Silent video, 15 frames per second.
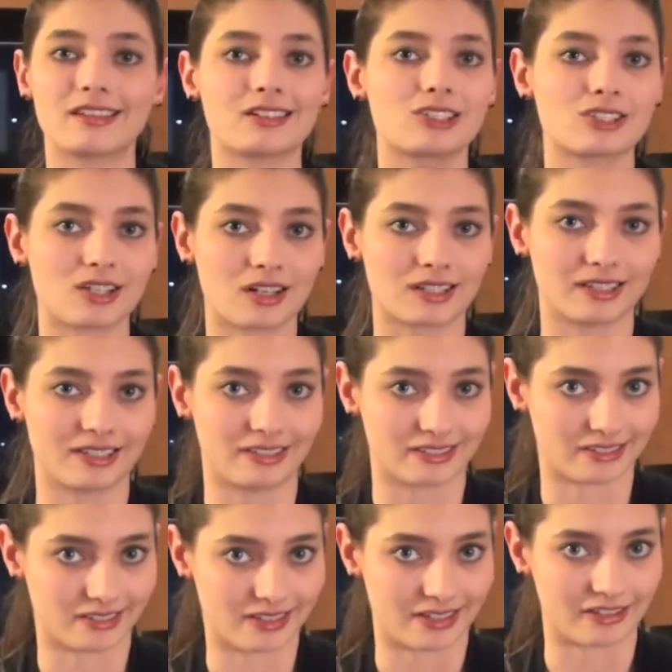the chocolate
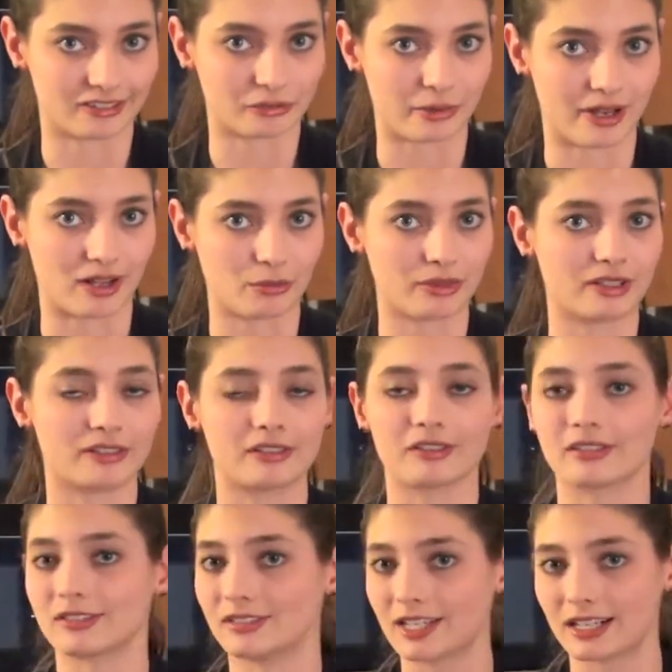is a lie as well because
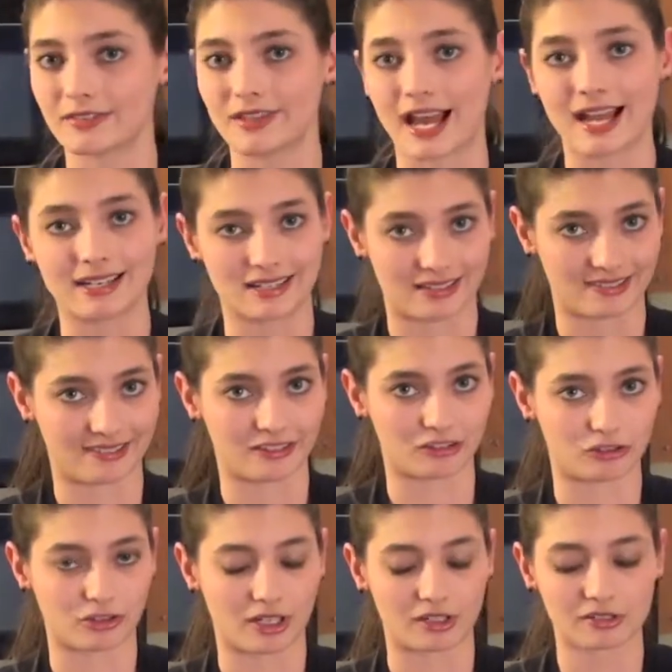there's none of that in these
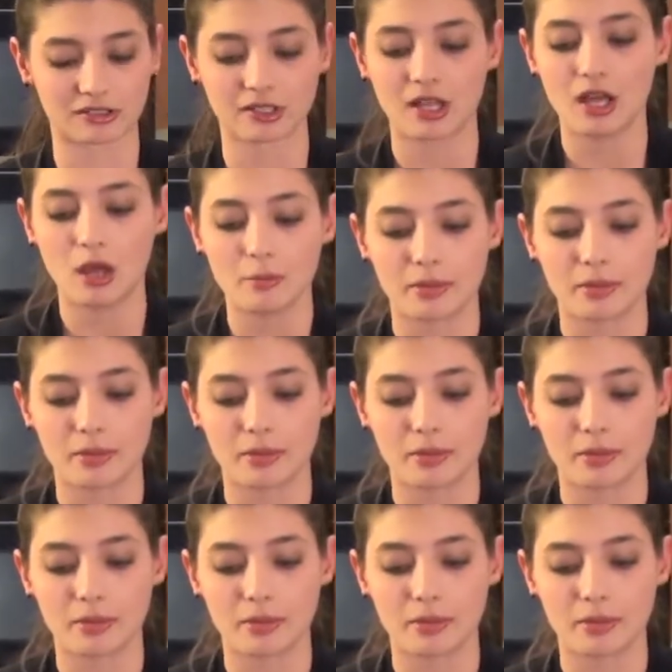drinks.